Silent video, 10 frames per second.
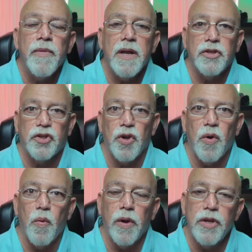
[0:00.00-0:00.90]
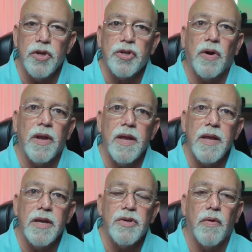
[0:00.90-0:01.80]
And so when you start
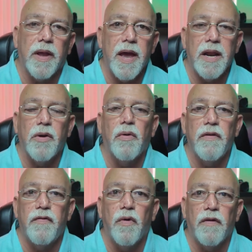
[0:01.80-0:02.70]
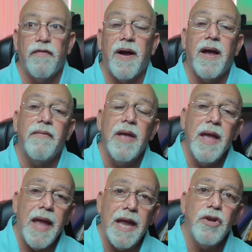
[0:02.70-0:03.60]
getting into a Category 4 or 5
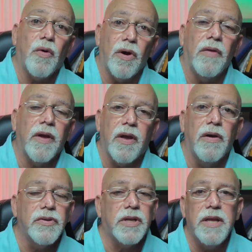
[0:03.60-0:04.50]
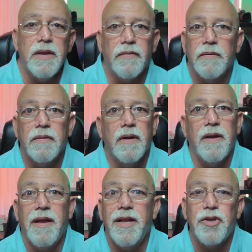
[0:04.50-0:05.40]
and you're on the coast, leave.
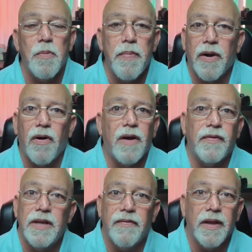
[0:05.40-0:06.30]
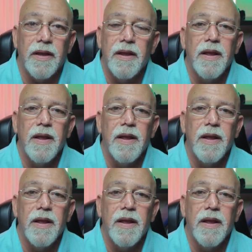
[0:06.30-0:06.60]
You're better off leaving.